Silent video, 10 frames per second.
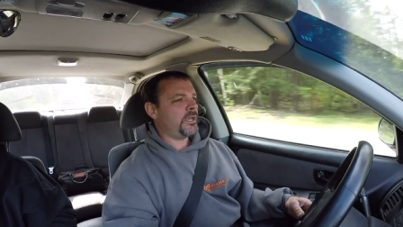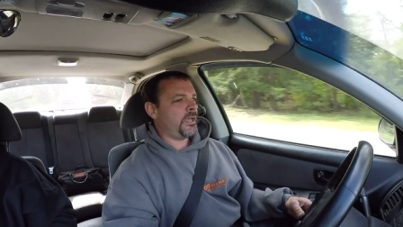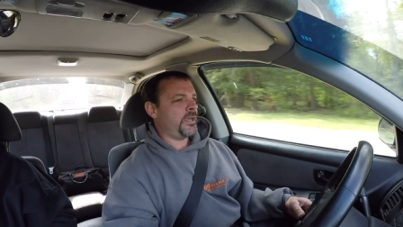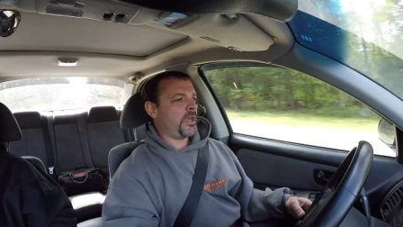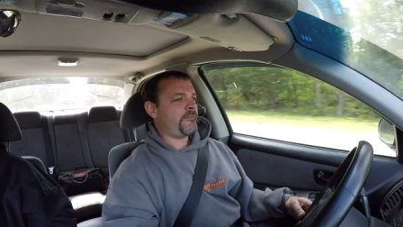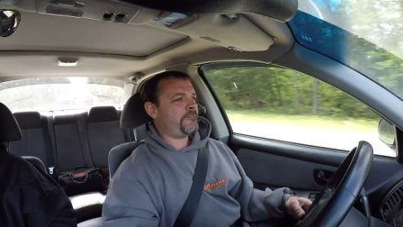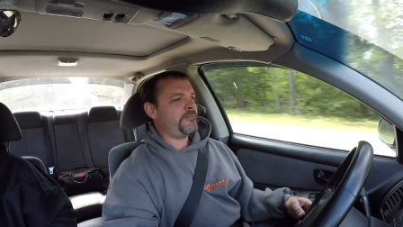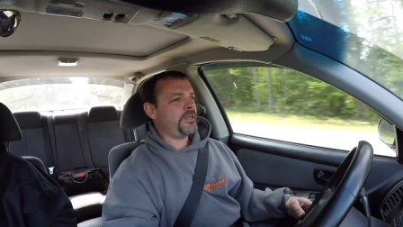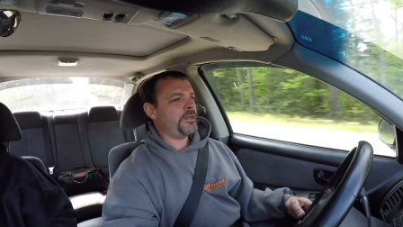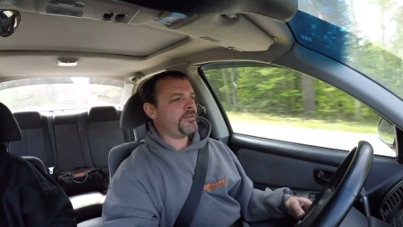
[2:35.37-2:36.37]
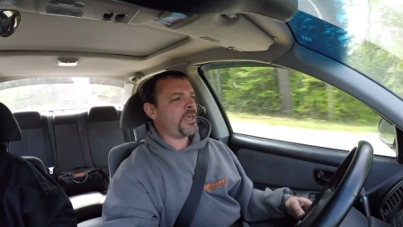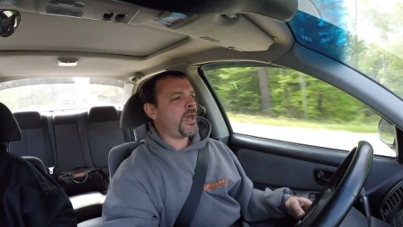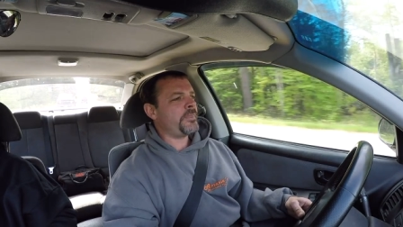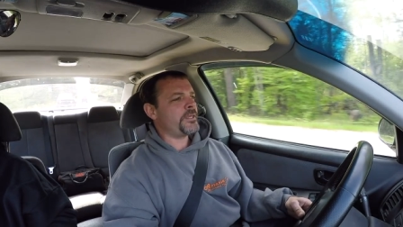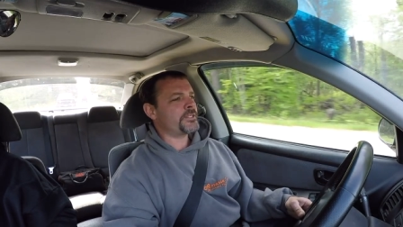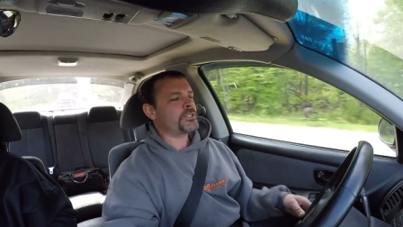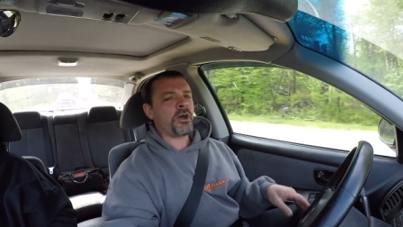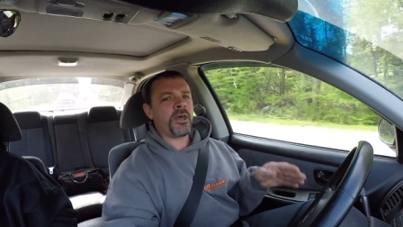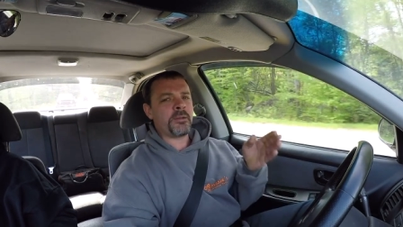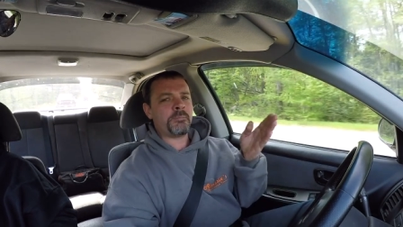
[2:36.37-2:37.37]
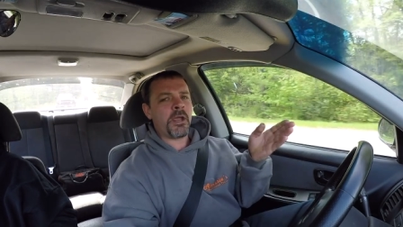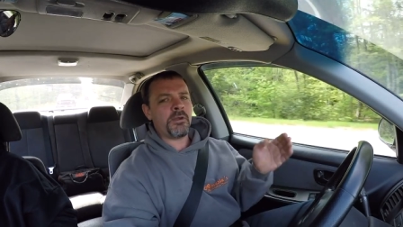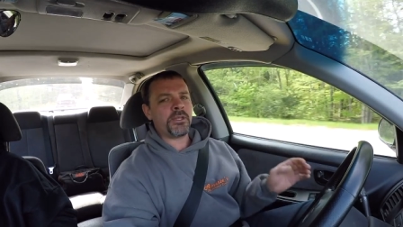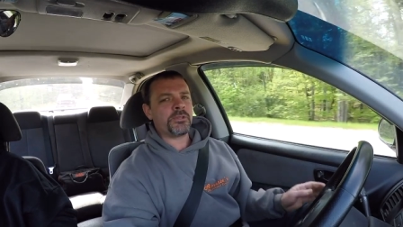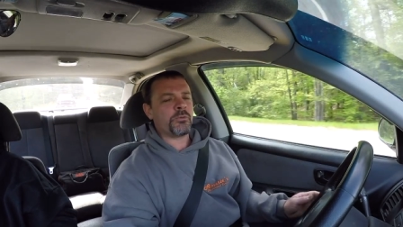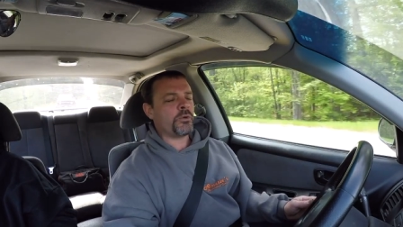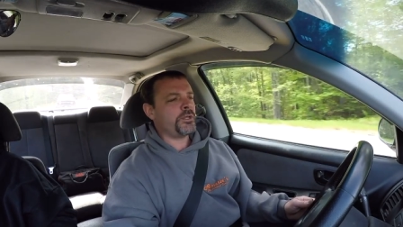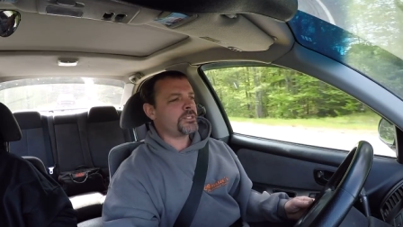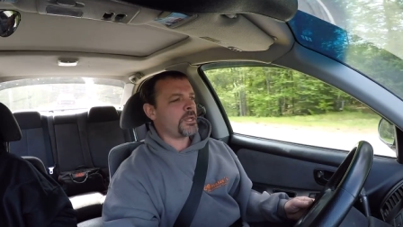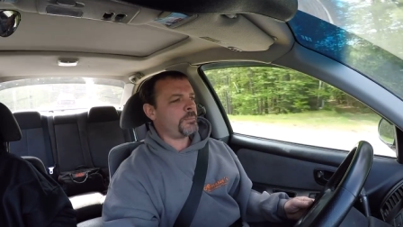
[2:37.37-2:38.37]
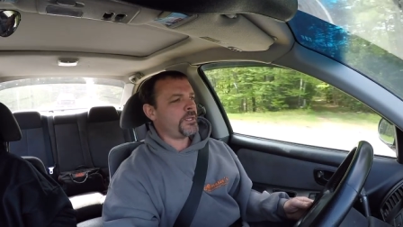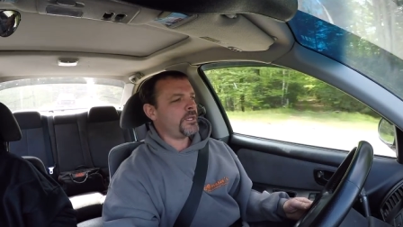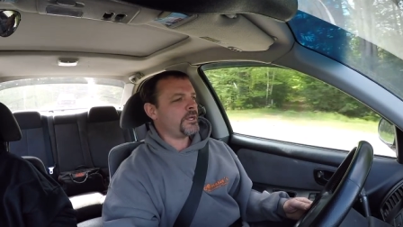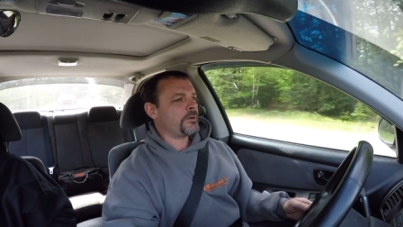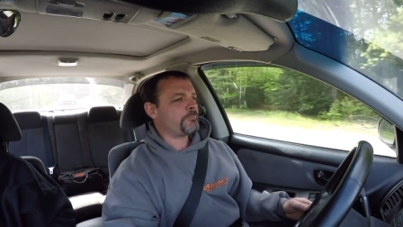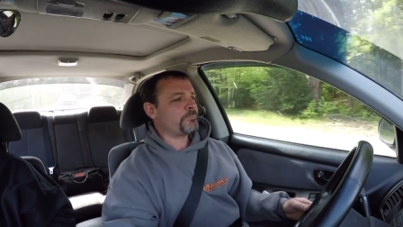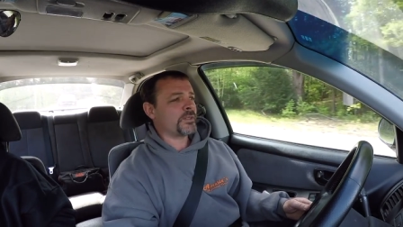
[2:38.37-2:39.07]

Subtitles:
And I fear that this Sonnet buried in the woods up here